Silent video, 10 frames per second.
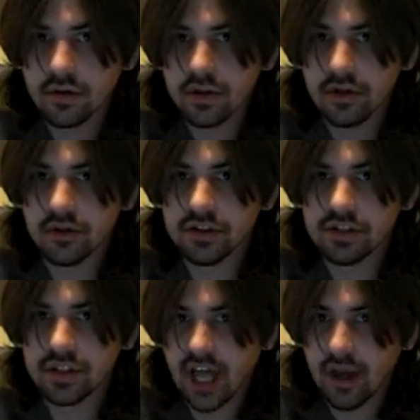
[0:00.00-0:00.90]
you would
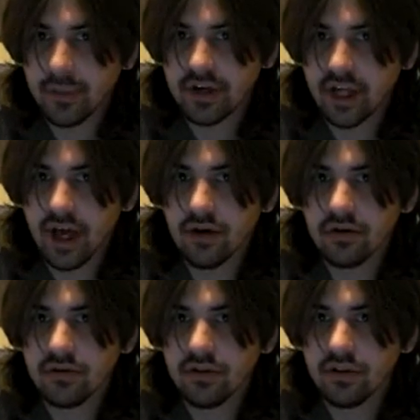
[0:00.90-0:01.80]
just tap it
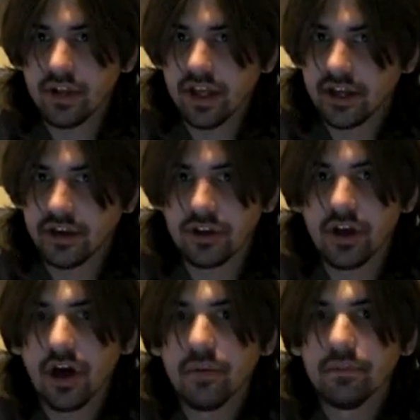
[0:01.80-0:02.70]
down like your
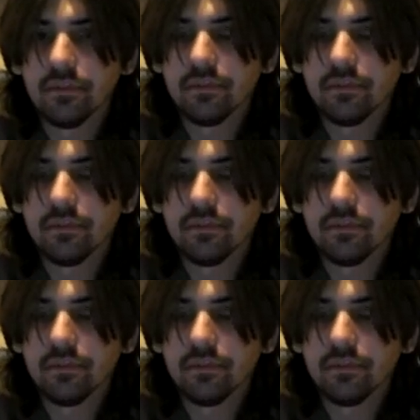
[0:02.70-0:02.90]
thumb.